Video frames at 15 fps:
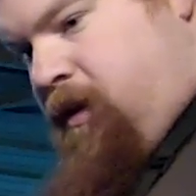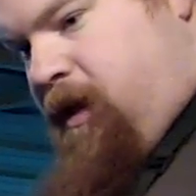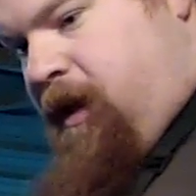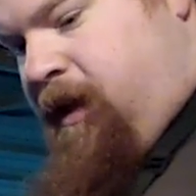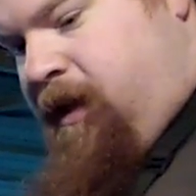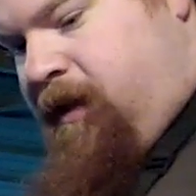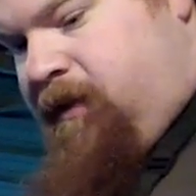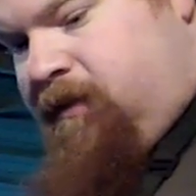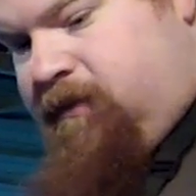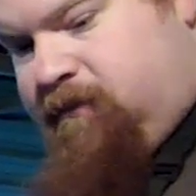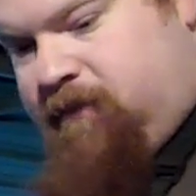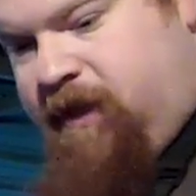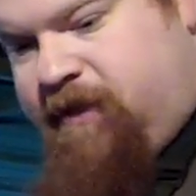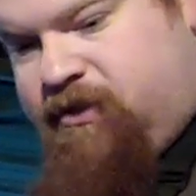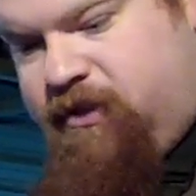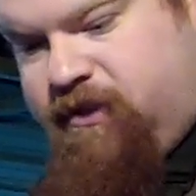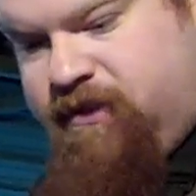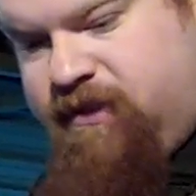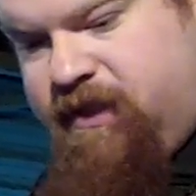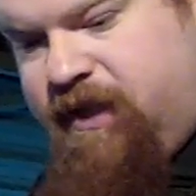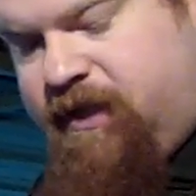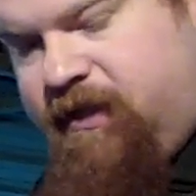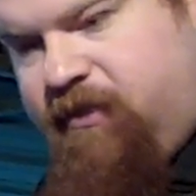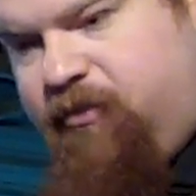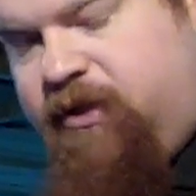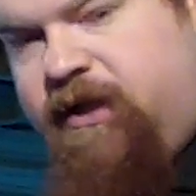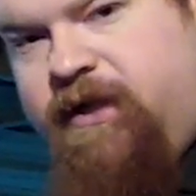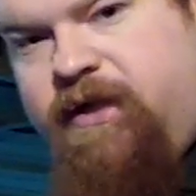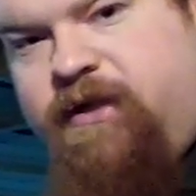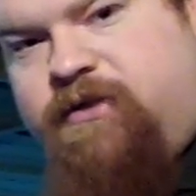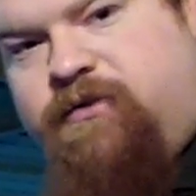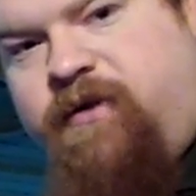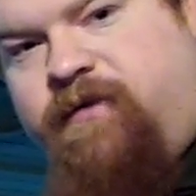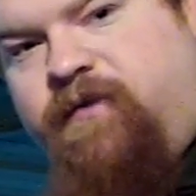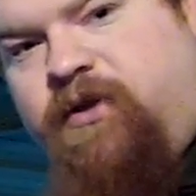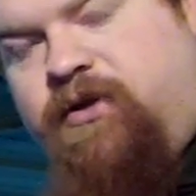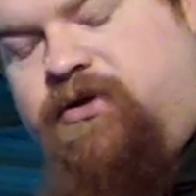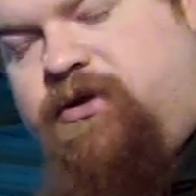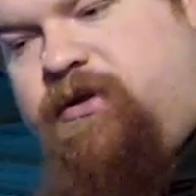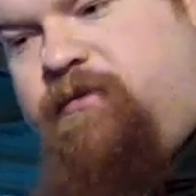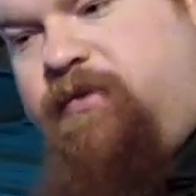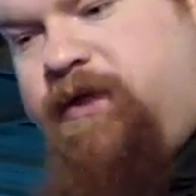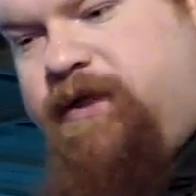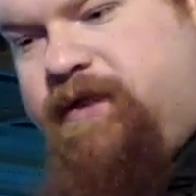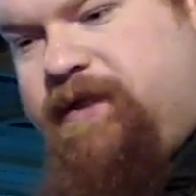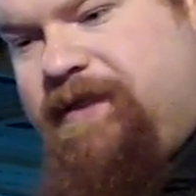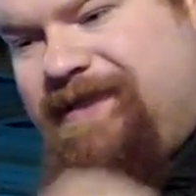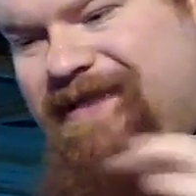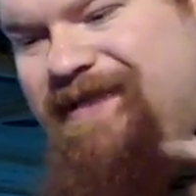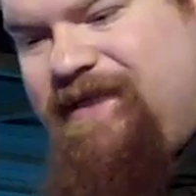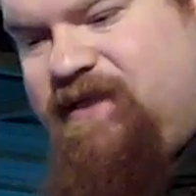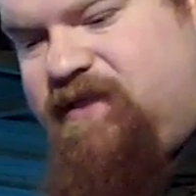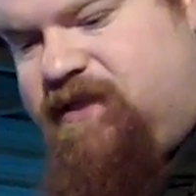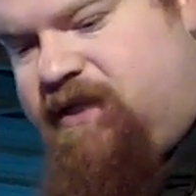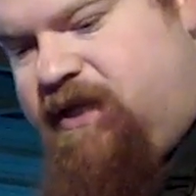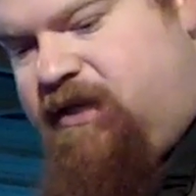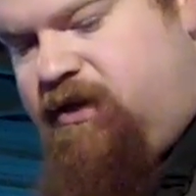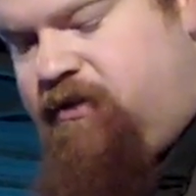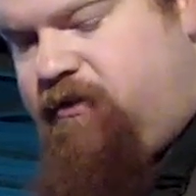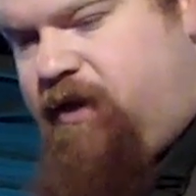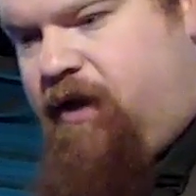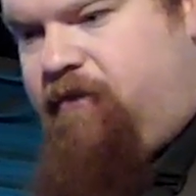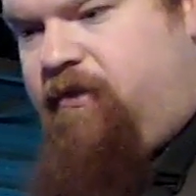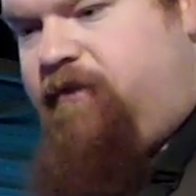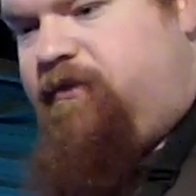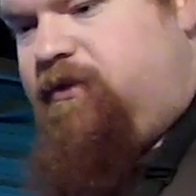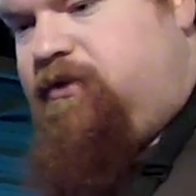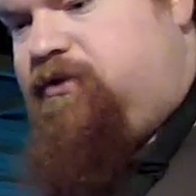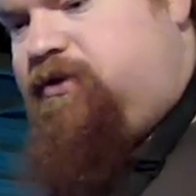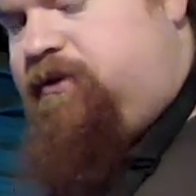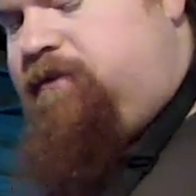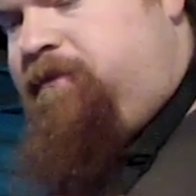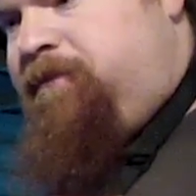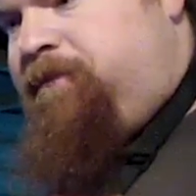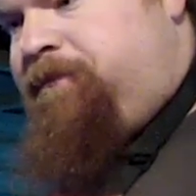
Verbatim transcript: and as you can see it completed its revolution but it didn't continue that revolution